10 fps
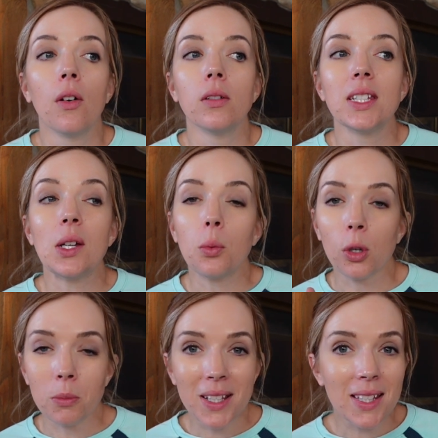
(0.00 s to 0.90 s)

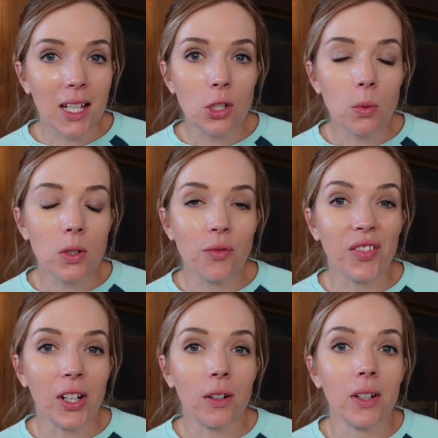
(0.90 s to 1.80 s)
Deworming schedules
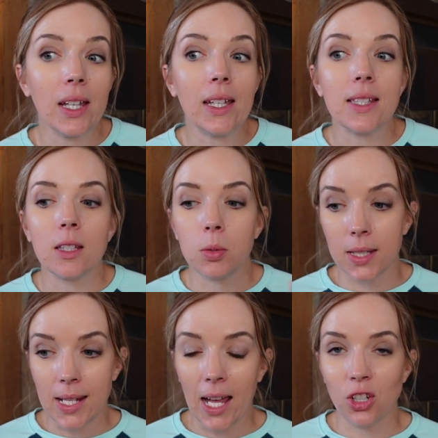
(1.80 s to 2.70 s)
vary
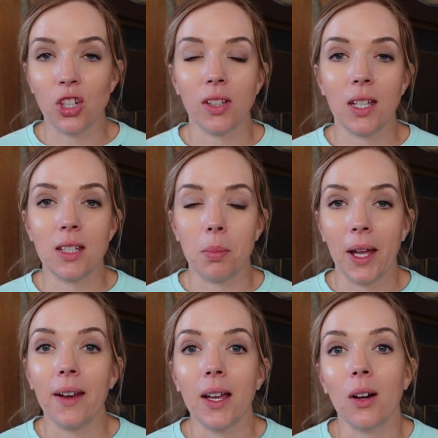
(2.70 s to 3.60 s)
substantially
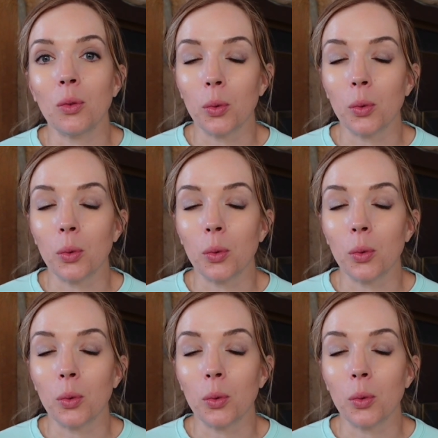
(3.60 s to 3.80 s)
depending on